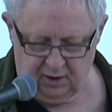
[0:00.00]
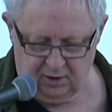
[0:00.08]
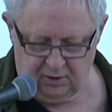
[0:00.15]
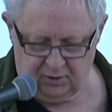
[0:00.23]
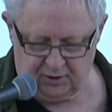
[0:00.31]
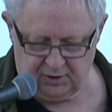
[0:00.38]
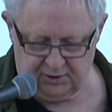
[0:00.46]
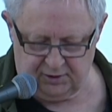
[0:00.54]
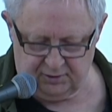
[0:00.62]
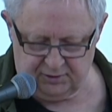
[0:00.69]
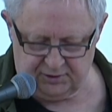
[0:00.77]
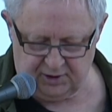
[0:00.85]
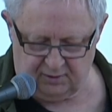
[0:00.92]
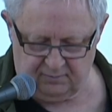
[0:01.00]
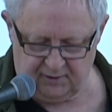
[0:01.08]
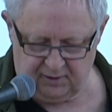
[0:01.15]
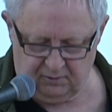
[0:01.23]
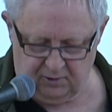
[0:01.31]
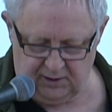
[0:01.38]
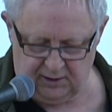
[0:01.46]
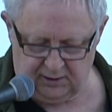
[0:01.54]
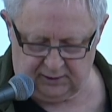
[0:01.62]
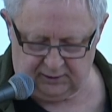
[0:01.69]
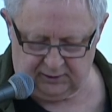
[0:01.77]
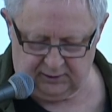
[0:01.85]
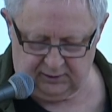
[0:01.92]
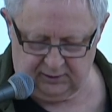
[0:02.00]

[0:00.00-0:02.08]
who could do something well,